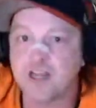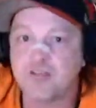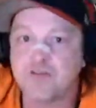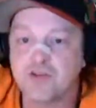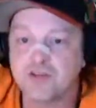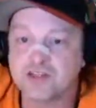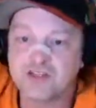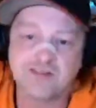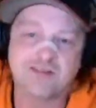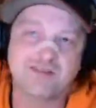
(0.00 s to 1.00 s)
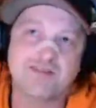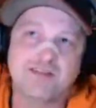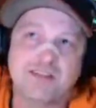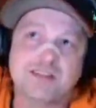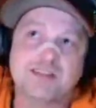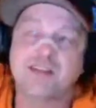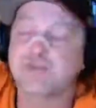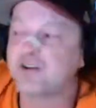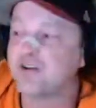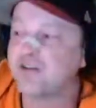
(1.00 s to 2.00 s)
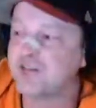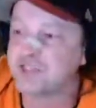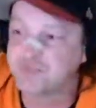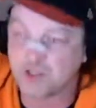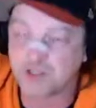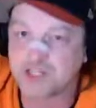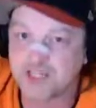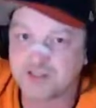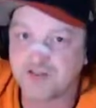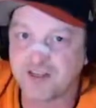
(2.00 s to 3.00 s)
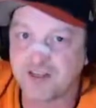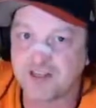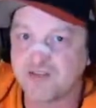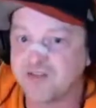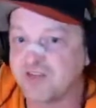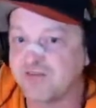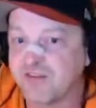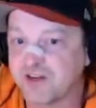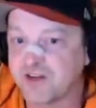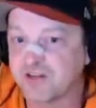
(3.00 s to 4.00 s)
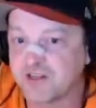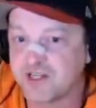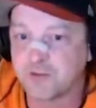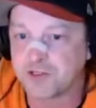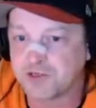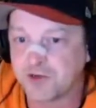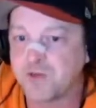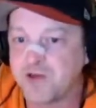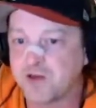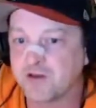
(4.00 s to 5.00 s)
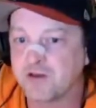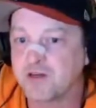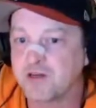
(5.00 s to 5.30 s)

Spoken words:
If you this has got a very, very small chance of failing if you get very unlucky with the turn meter.